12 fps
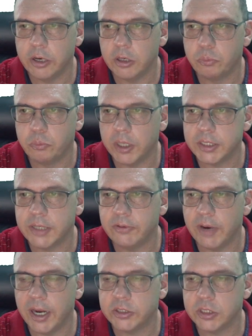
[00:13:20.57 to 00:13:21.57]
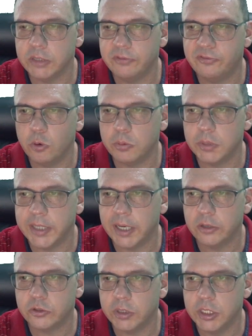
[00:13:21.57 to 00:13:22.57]
The price never actually formed a
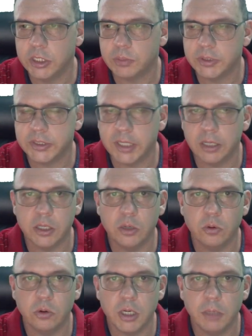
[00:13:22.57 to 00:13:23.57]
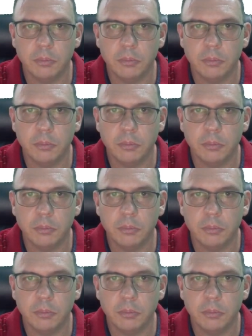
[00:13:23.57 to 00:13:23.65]
downtrend. It's been steadily going up.